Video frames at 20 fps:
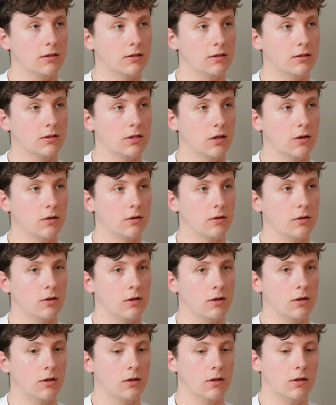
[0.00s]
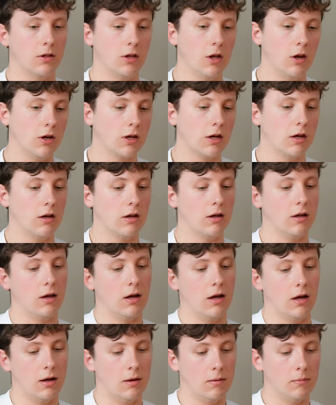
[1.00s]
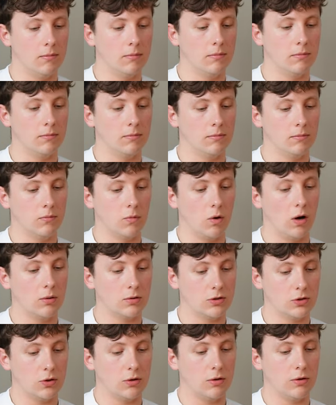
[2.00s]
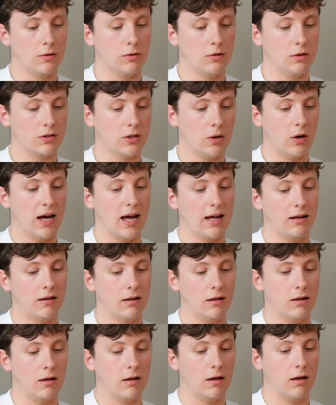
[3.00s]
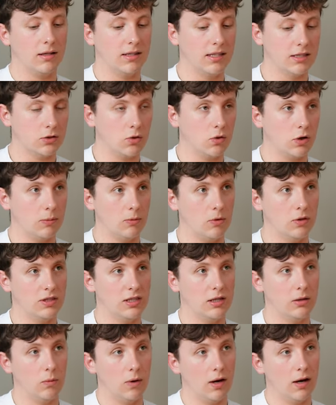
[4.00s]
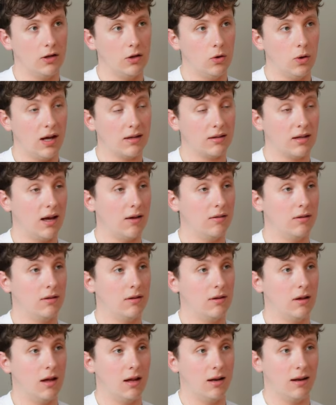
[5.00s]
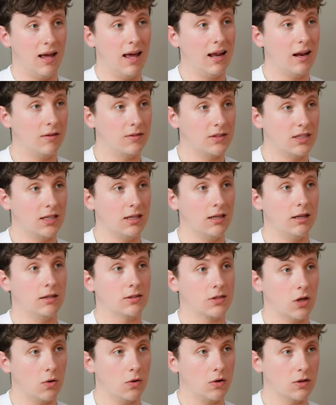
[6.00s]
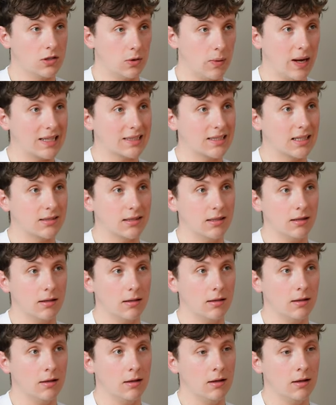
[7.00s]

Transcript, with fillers: Mad, so you look at what I was doing. So I had a Discord community where you had to have an NFT token to access it.